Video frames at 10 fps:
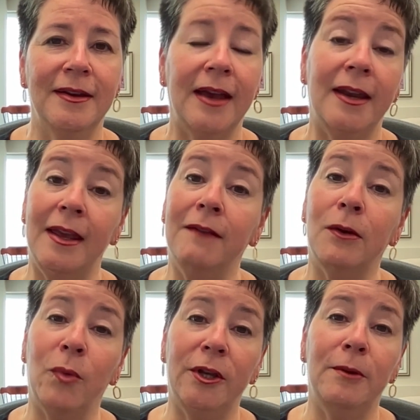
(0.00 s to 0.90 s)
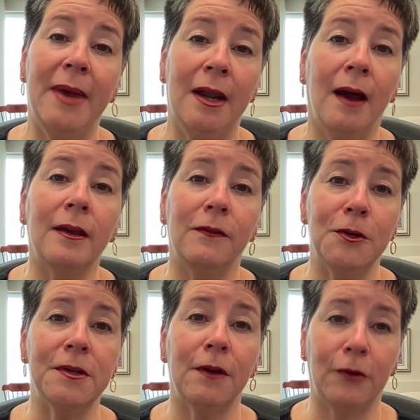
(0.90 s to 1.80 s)
and even when you may not give
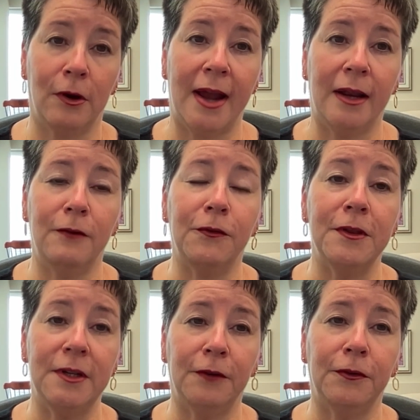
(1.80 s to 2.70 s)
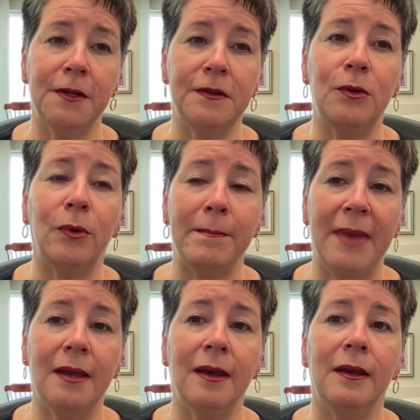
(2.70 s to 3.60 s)
yourself credit for the difference you are
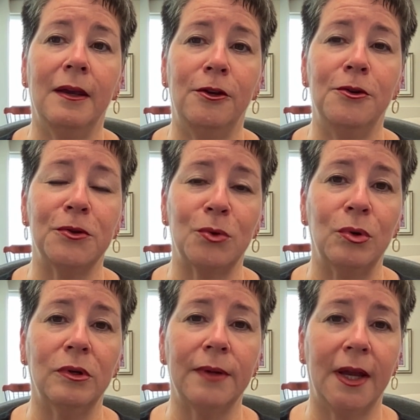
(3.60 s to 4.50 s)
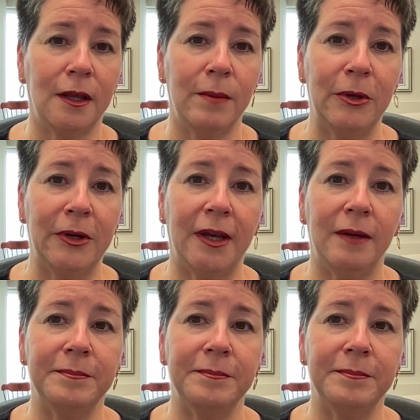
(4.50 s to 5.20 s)
making in your school and community.